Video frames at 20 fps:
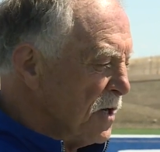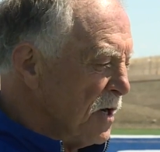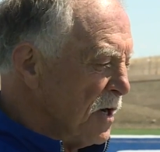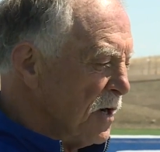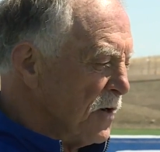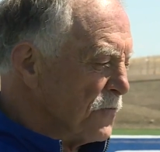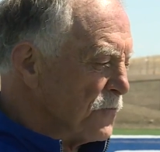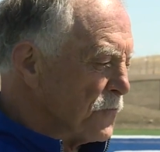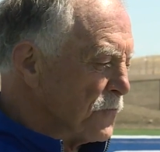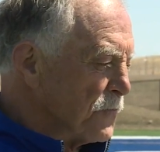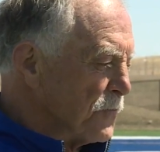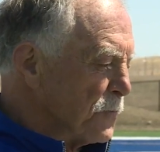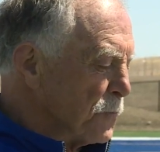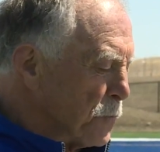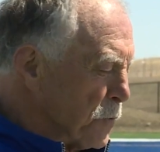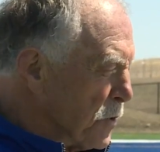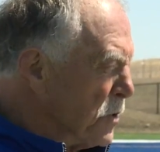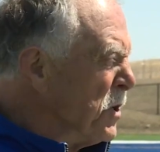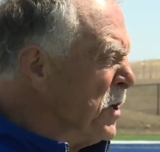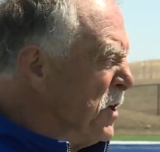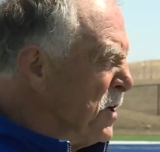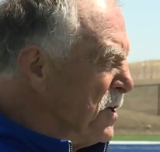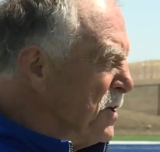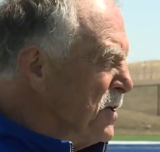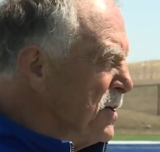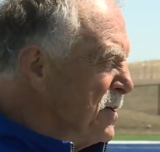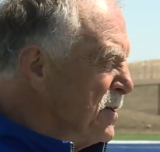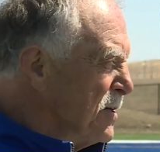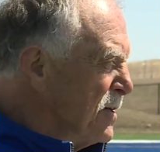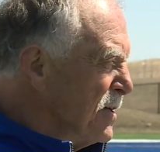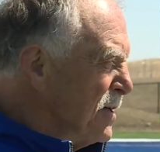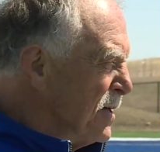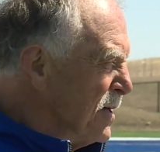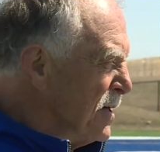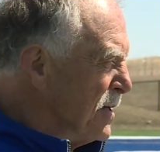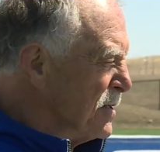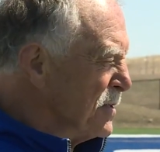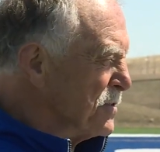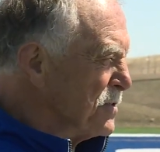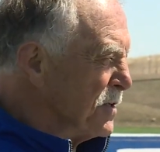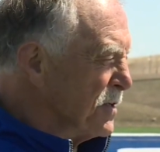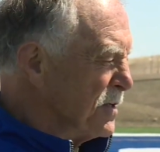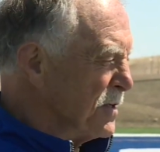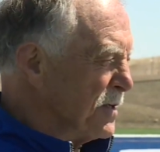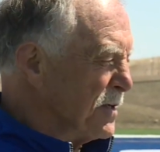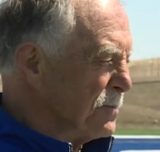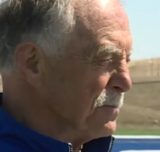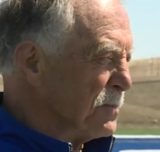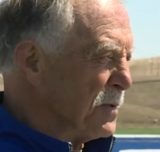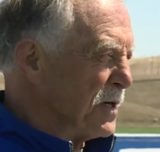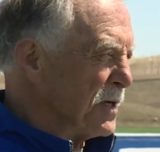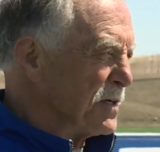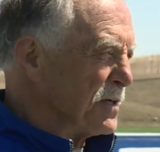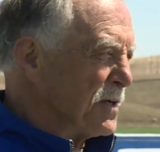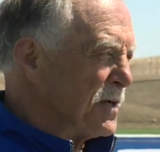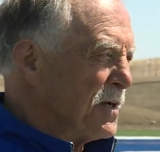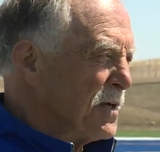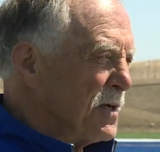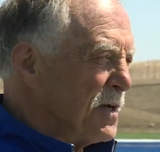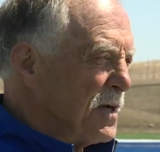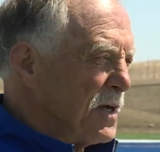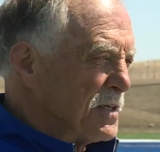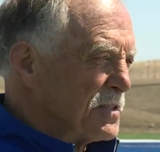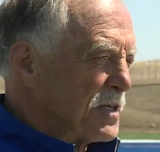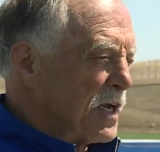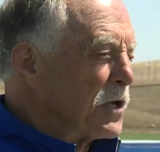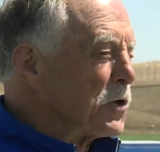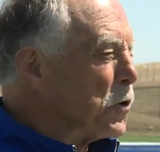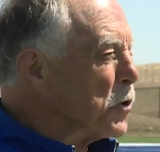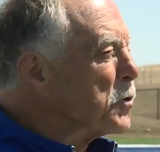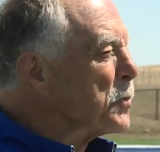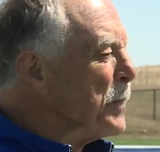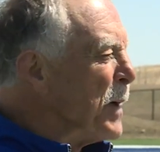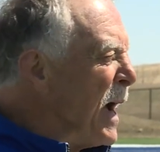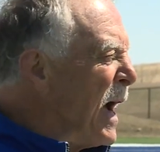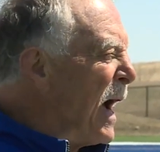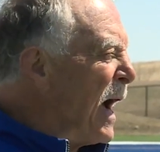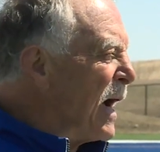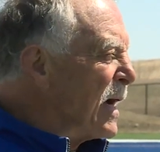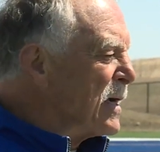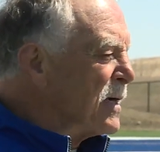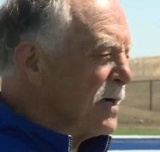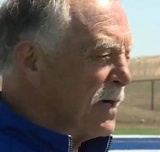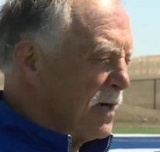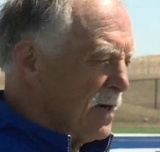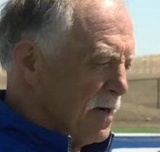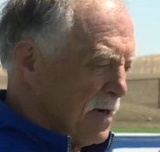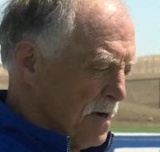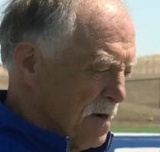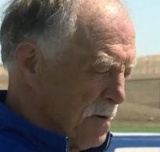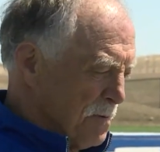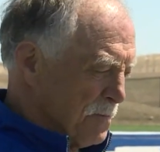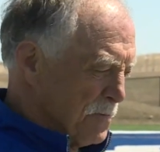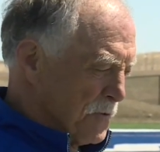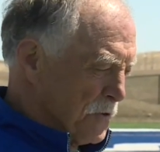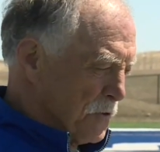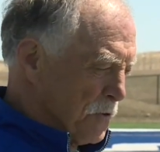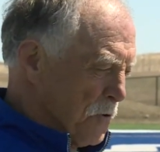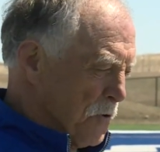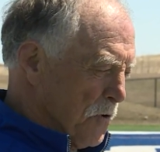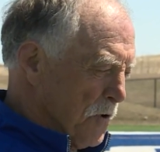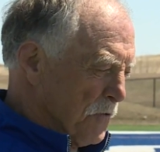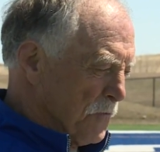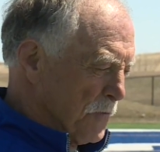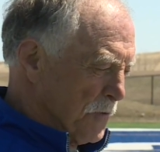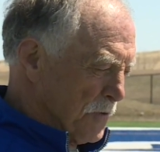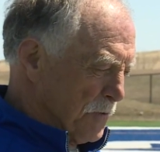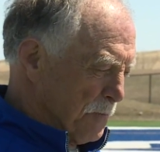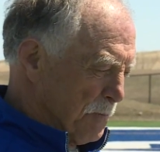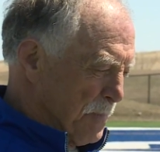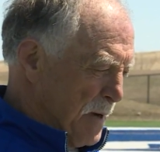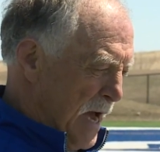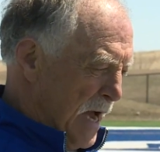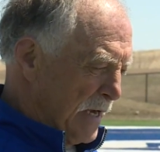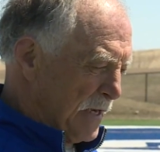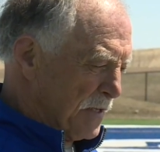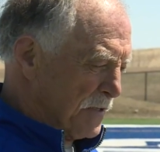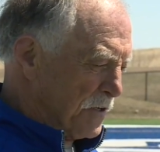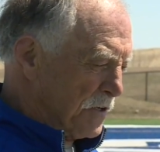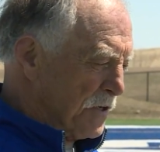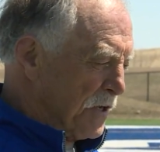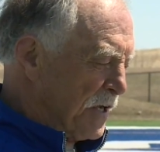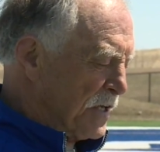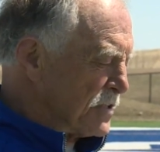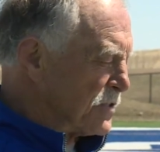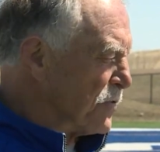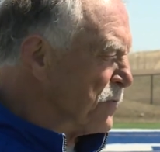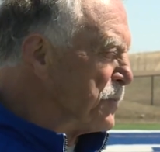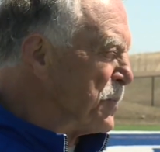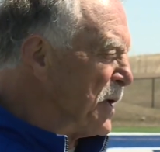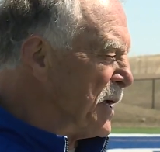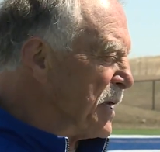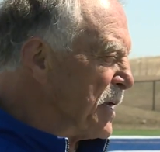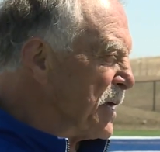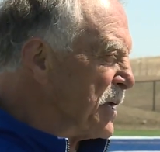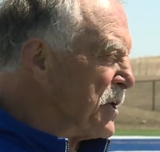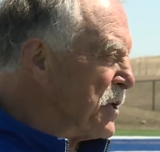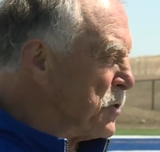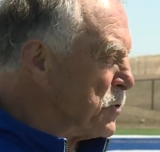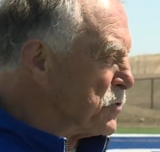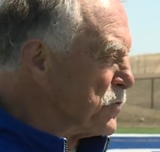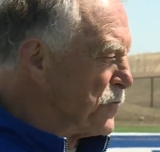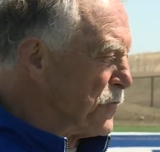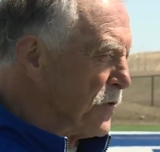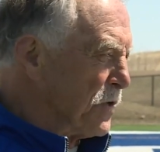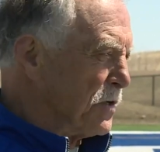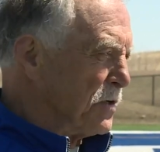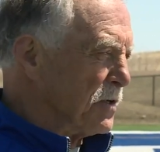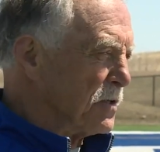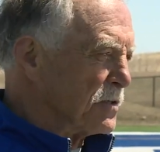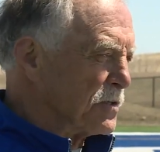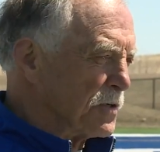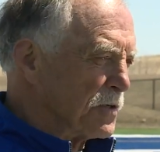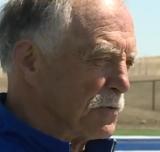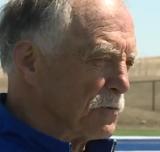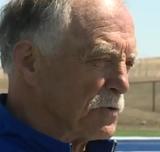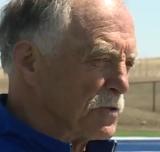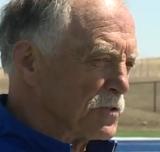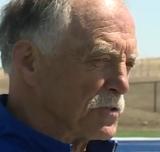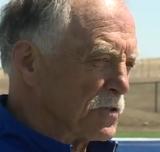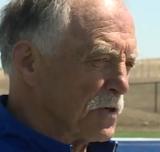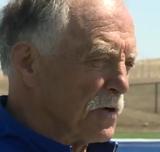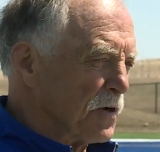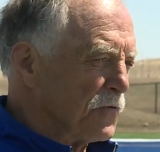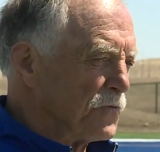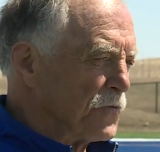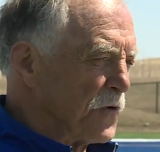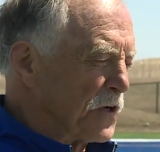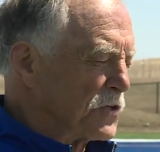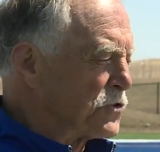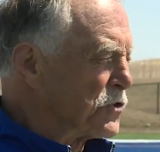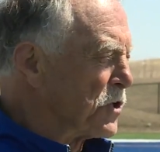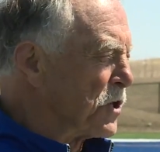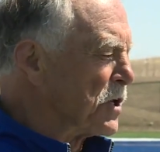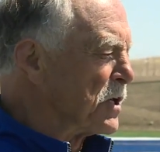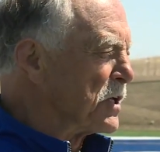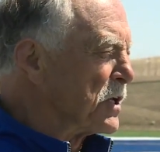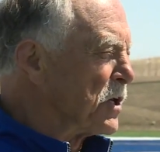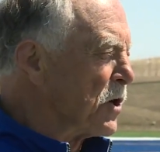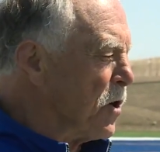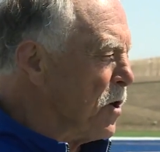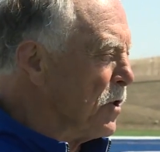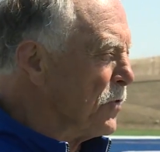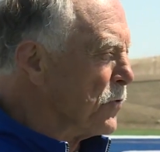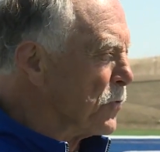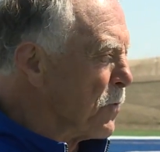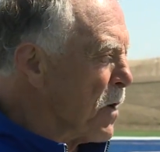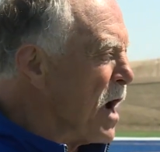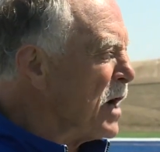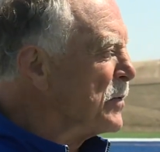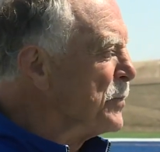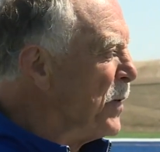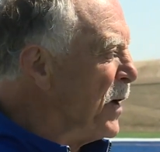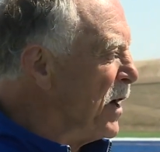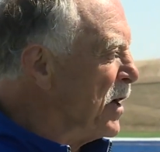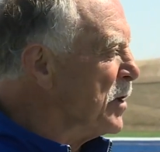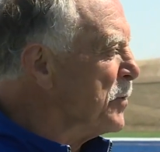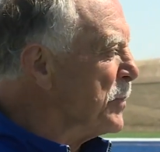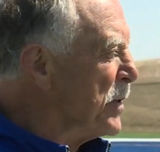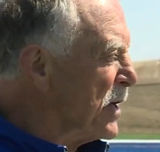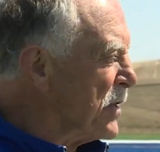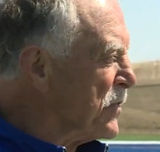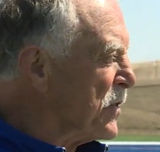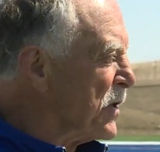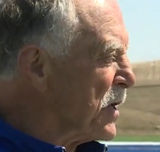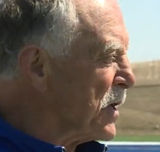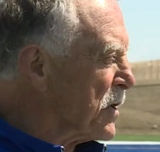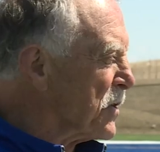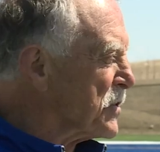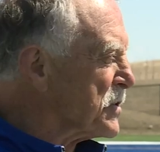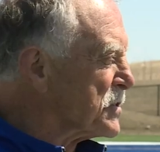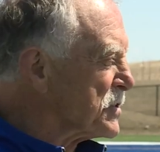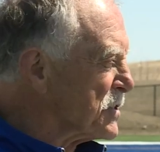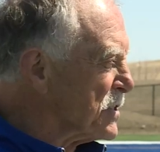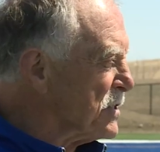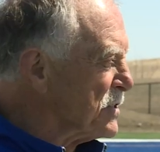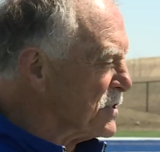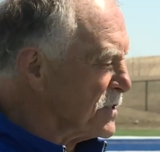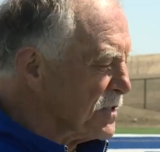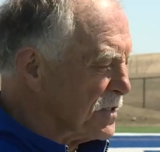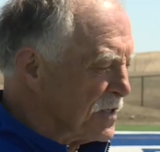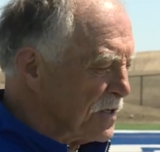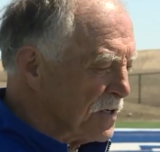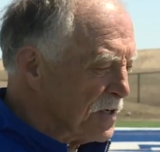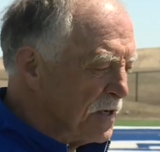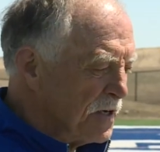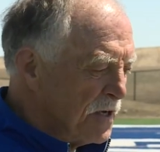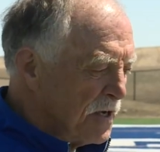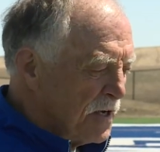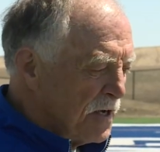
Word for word: uh, were good, uh, but as I look back, um, you know, back in the days of playing at Hughes Field, it was affectionately called the rock pile by the end of the season. And